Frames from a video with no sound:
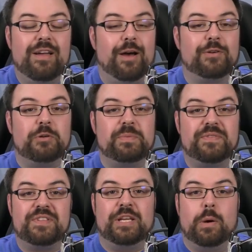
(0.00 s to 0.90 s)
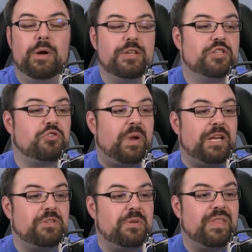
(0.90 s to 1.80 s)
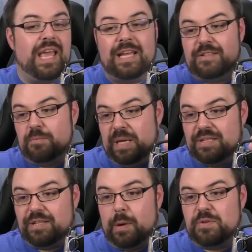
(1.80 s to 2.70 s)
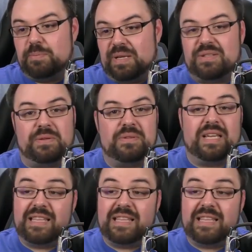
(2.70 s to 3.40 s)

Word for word: a group of, you know, Stranger Things meets Ghostbusters,